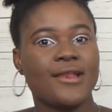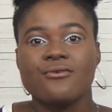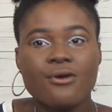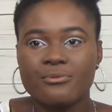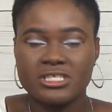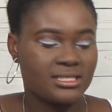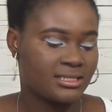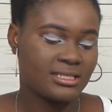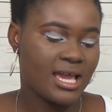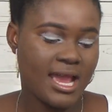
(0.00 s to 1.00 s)
I don't know, we
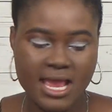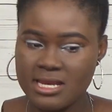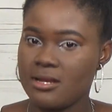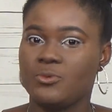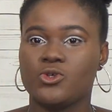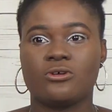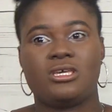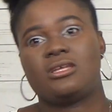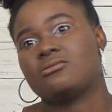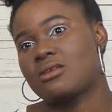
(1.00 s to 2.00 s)
just ended up
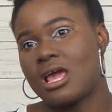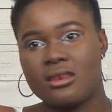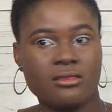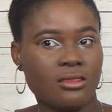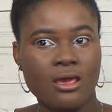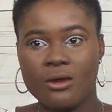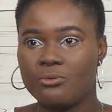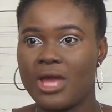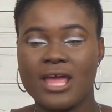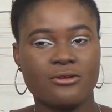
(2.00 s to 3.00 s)
talking, and
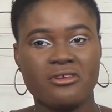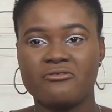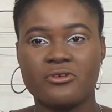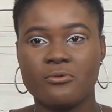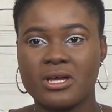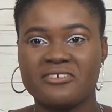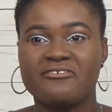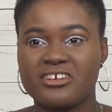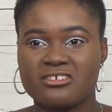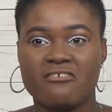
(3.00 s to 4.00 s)
I don't even know
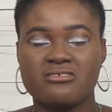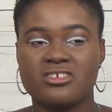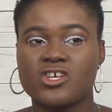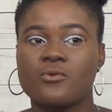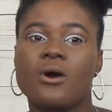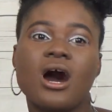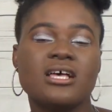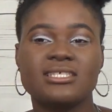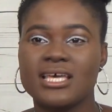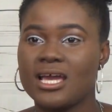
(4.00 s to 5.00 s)
what the first conversation
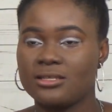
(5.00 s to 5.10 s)
was.